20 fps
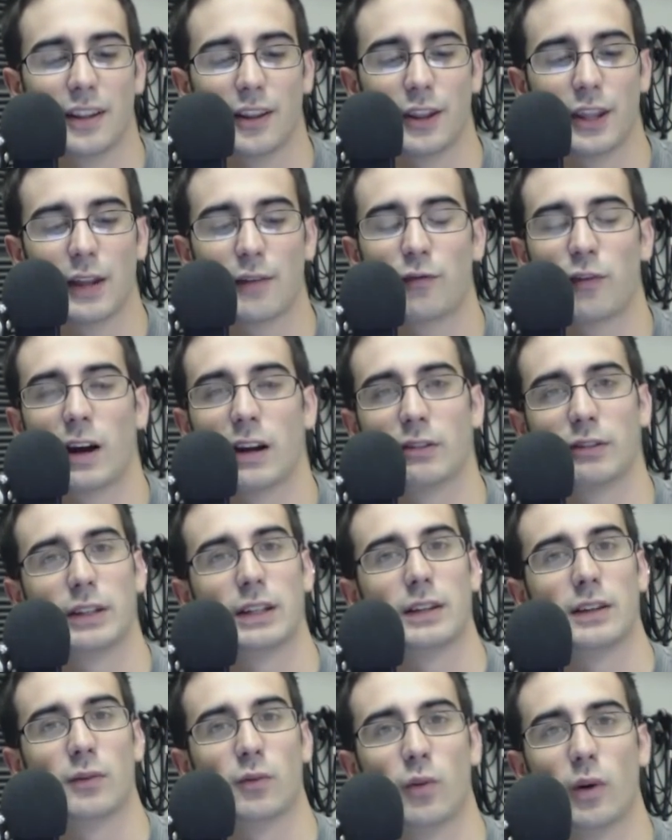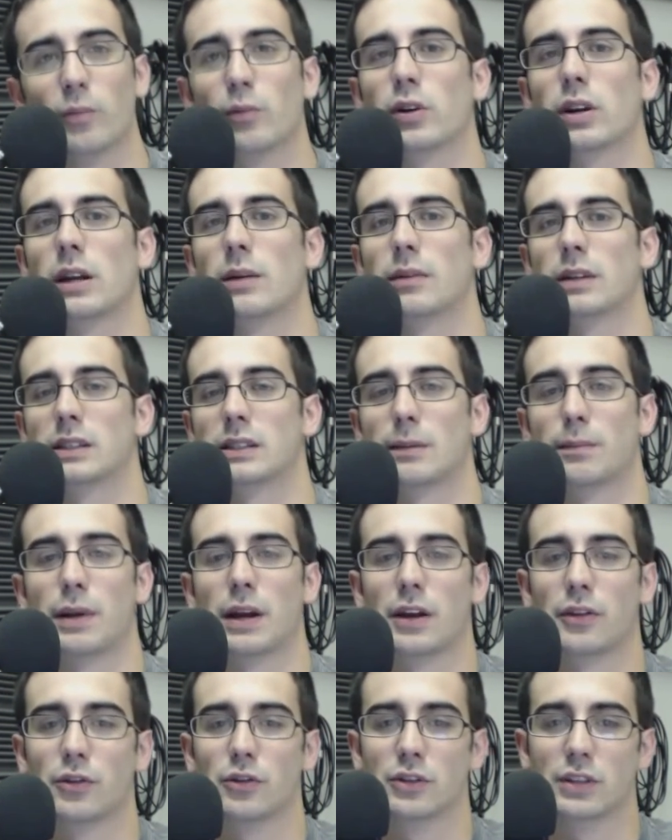Then finally, one more game against the
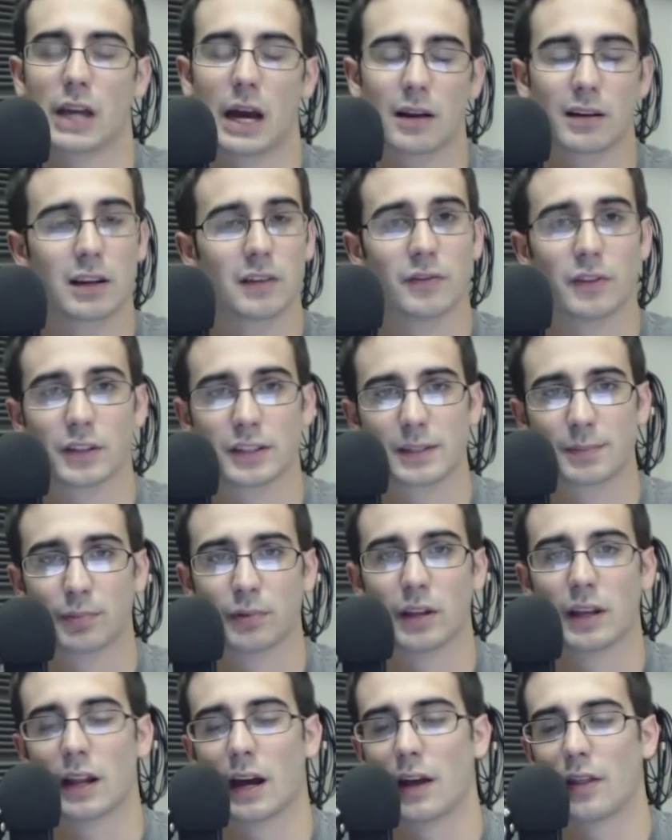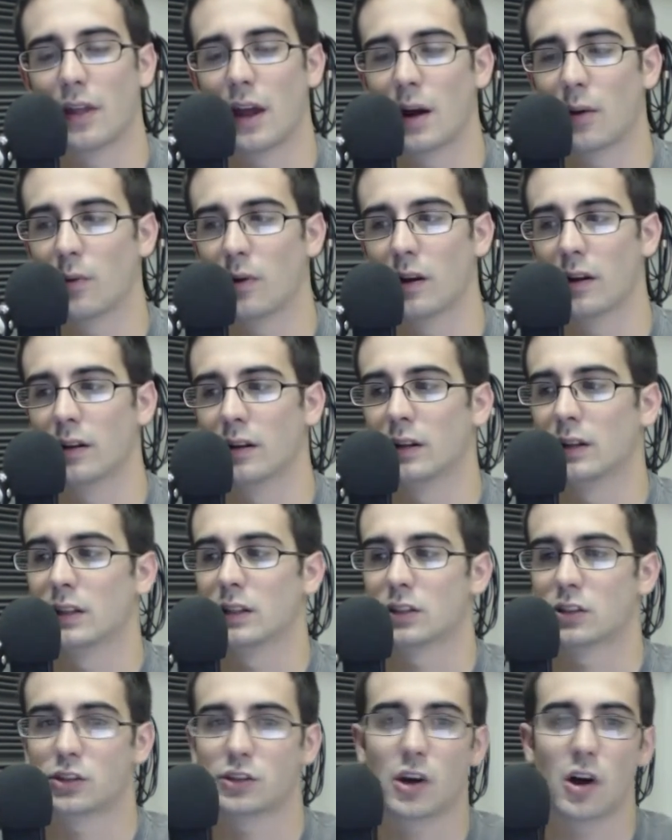Panthers. I'm giving the split on that one.
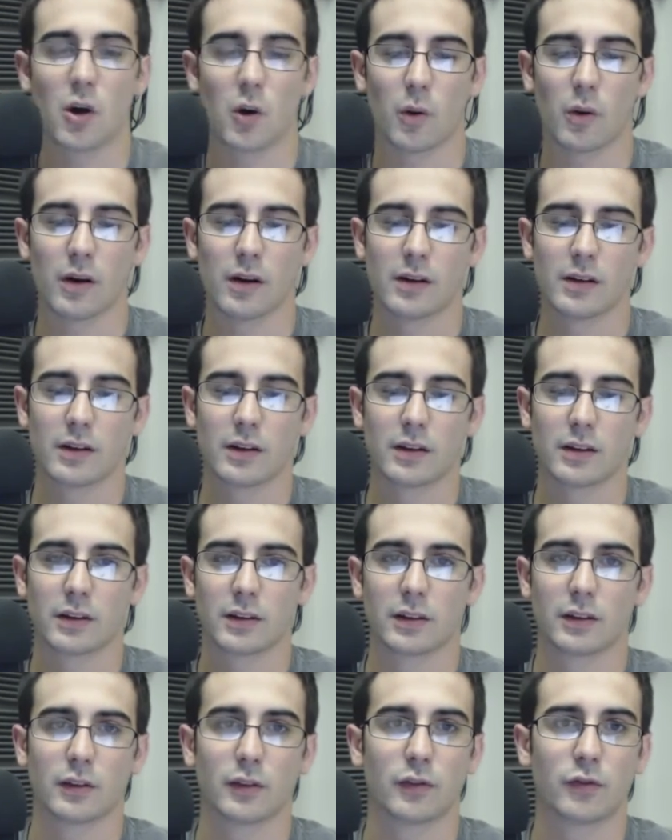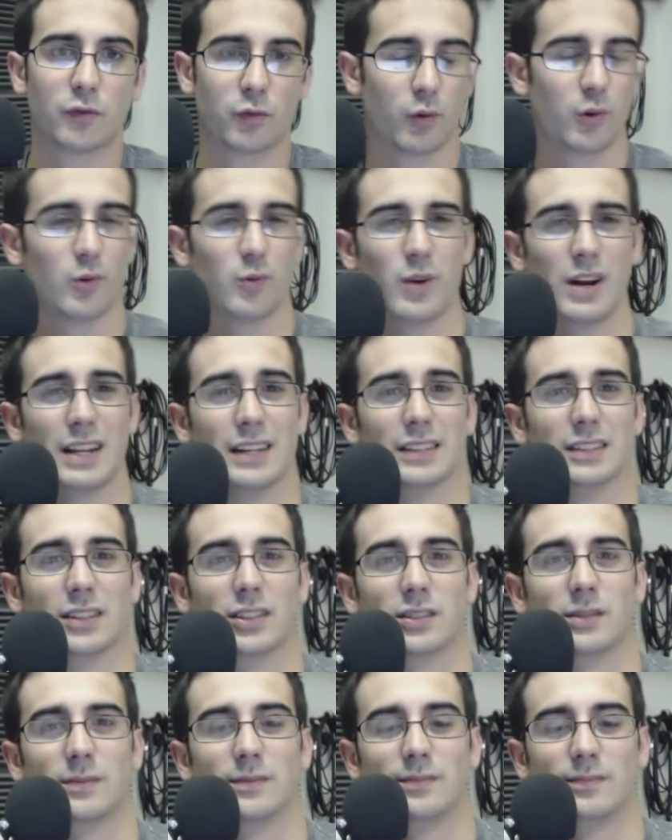So, 4
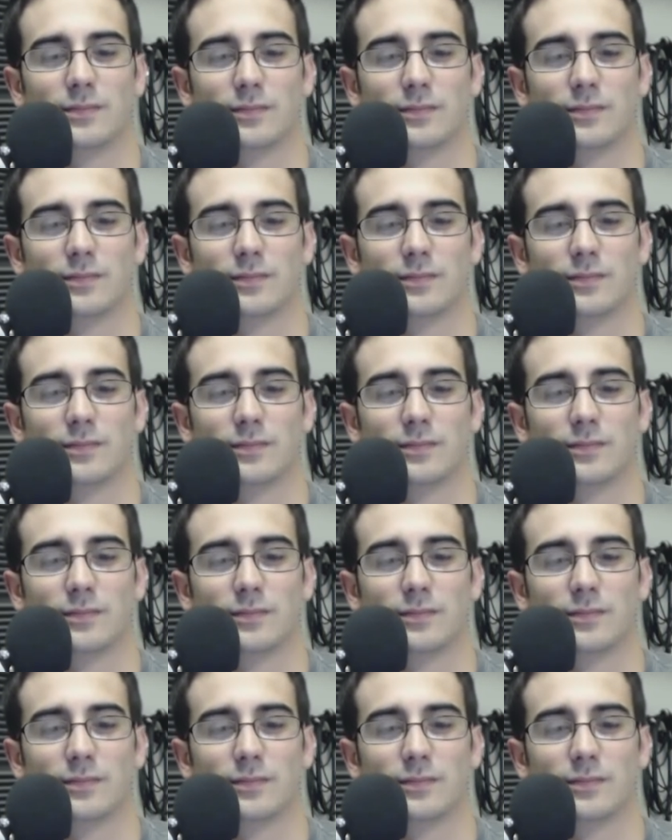wins.